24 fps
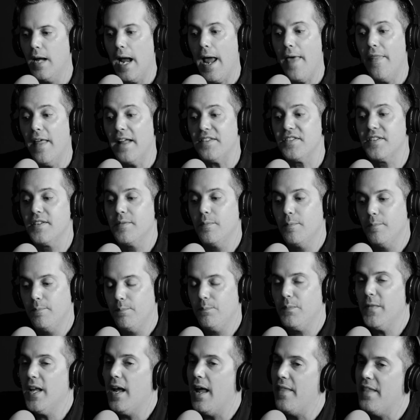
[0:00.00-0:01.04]
And
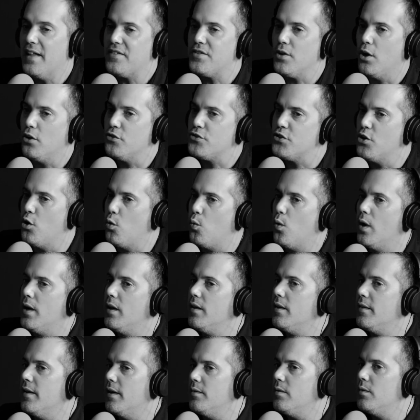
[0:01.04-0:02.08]
that's also
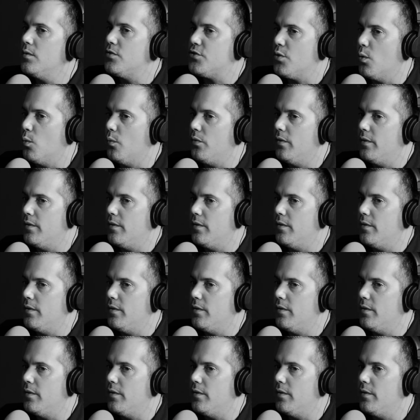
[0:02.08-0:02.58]
so